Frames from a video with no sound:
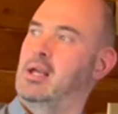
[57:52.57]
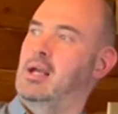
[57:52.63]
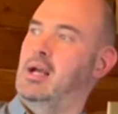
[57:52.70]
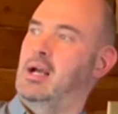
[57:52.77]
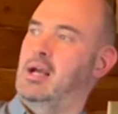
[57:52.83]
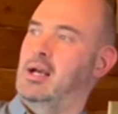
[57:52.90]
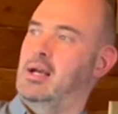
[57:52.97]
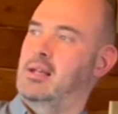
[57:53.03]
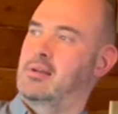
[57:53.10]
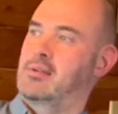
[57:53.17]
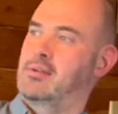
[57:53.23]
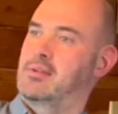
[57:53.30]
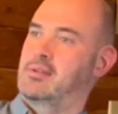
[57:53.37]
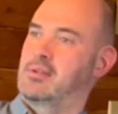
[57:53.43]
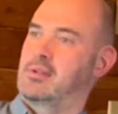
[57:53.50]

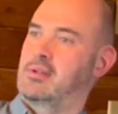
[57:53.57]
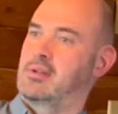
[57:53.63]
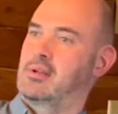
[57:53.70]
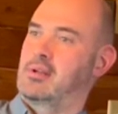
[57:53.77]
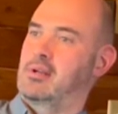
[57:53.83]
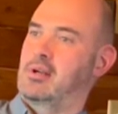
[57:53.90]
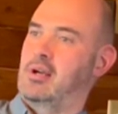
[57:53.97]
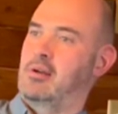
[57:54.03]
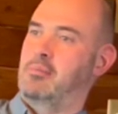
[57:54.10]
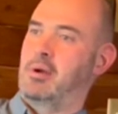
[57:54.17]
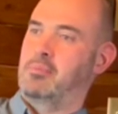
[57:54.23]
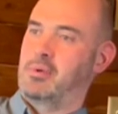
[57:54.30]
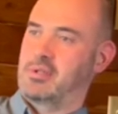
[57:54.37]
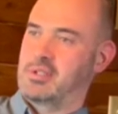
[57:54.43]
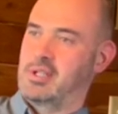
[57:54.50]
I
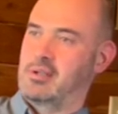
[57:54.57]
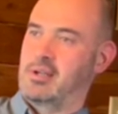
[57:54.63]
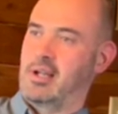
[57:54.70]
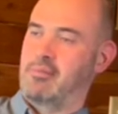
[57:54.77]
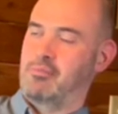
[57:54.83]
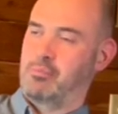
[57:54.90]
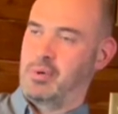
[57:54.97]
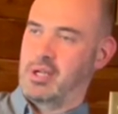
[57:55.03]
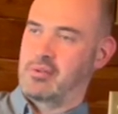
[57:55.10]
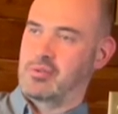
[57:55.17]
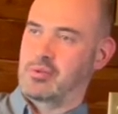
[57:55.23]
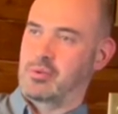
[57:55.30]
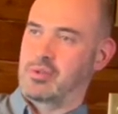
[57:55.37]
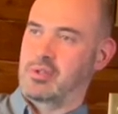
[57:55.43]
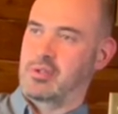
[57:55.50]
remember sitting having breakfast
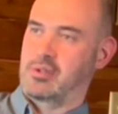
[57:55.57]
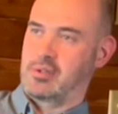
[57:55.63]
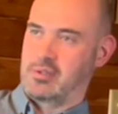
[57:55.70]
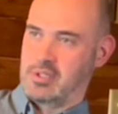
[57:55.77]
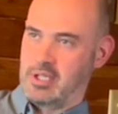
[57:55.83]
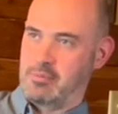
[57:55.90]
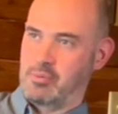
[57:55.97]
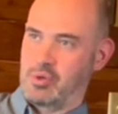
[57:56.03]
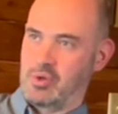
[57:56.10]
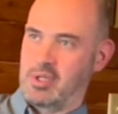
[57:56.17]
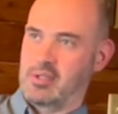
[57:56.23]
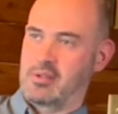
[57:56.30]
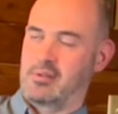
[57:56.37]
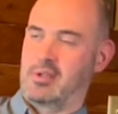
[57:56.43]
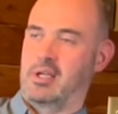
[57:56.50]
with Tim
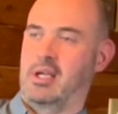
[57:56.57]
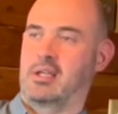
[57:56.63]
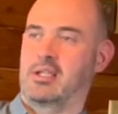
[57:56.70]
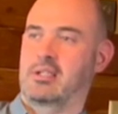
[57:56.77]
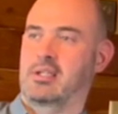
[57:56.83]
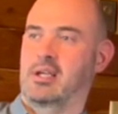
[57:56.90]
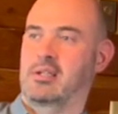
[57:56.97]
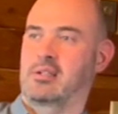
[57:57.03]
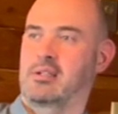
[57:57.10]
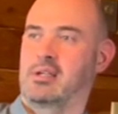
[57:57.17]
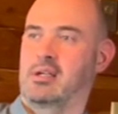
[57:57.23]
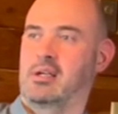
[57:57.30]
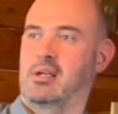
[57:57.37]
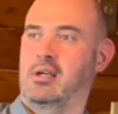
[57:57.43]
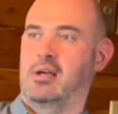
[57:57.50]
Greet, and he said,
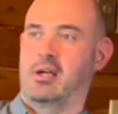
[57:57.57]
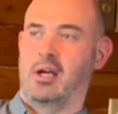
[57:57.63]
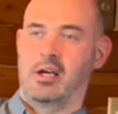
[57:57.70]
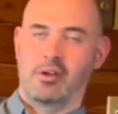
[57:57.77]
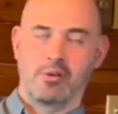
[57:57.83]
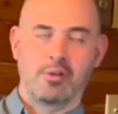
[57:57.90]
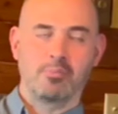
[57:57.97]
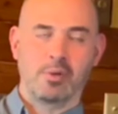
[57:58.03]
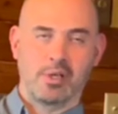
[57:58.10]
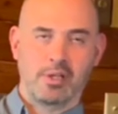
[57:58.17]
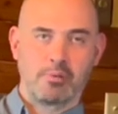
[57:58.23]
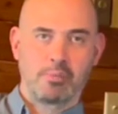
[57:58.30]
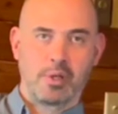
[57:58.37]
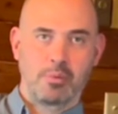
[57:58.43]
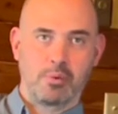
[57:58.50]
I only
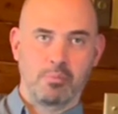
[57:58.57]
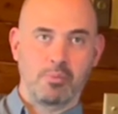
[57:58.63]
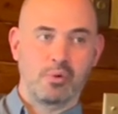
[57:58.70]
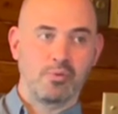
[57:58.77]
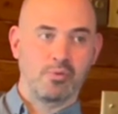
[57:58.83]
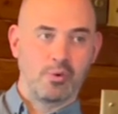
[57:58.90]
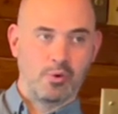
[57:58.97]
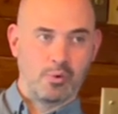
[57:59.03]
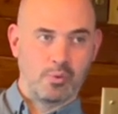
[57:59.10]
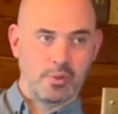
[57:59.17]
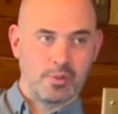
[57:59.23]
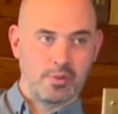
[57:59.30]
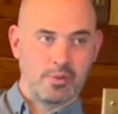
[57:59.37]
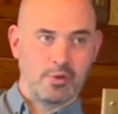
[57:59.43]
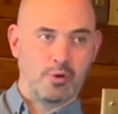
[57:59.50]
believe people move forward
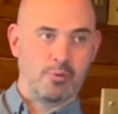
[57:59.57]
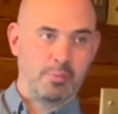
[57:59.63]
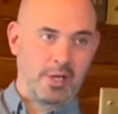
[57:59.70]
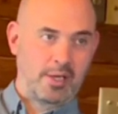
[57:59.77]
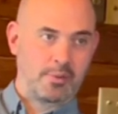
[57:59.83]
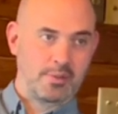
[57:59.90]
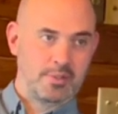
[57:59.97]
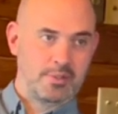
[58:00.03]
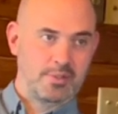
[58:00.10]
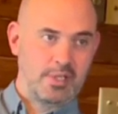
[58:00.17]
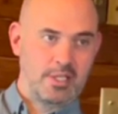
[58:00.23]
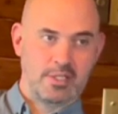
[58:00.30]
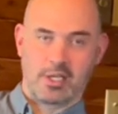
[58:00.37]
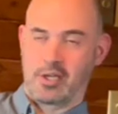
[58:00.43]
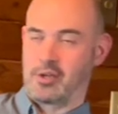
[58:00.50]
or backwards. He
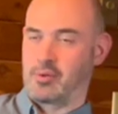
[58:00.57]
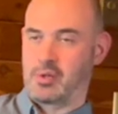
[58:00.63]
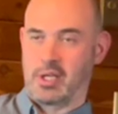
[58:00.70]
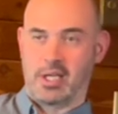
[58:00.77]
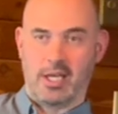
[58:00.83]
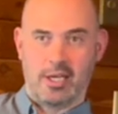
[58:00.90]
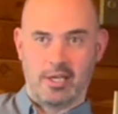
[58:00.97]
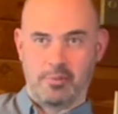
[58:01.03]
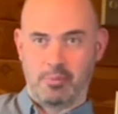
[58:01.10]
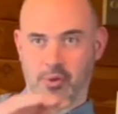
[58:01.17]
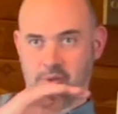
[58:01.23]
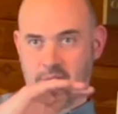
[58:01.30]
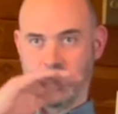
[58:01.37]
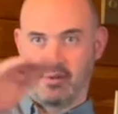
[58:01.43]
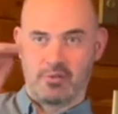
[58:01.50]
said, I don't think
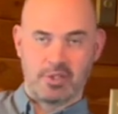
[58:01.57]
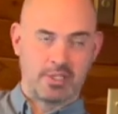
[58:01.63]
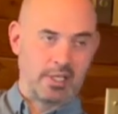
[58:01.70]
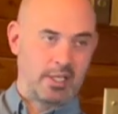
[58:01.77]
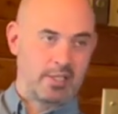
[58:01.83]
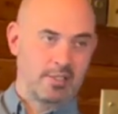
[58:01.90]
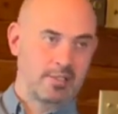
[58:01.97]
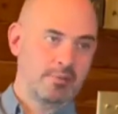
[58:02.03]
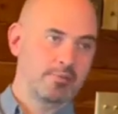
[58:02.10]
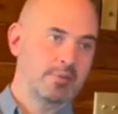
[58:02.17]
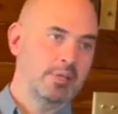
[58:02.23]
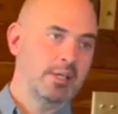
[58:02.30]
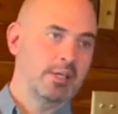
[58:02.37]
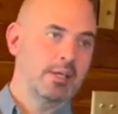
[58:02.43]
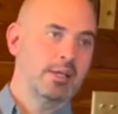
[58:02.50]
anybody ever stays.
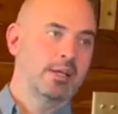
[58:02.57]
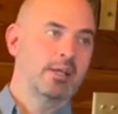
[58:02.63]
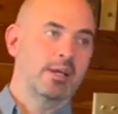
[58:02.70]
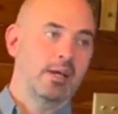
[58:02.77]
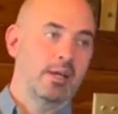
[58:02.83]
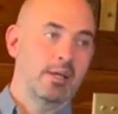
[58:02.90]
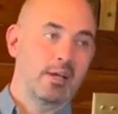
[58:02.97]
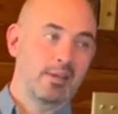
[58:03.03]
And I